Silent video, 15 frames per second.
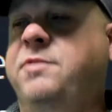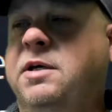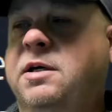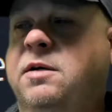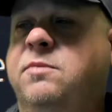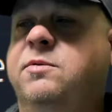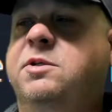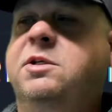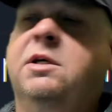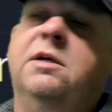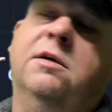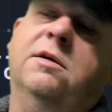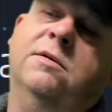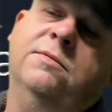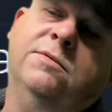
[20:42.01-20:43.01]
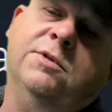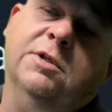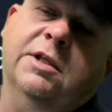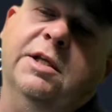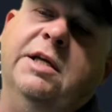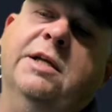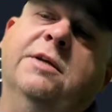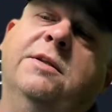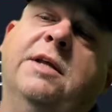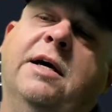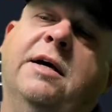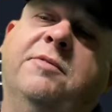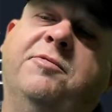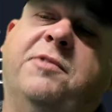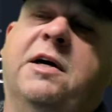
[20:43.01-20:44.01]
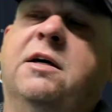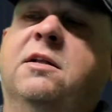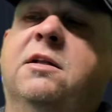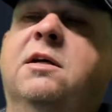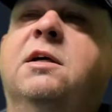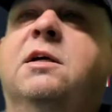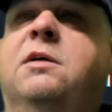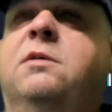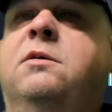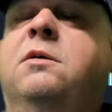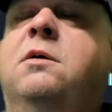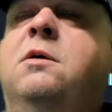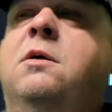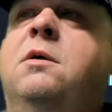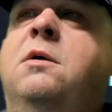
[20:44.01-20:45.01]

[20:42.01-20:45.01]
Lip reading: Yeah, it was there. Deleted that file again,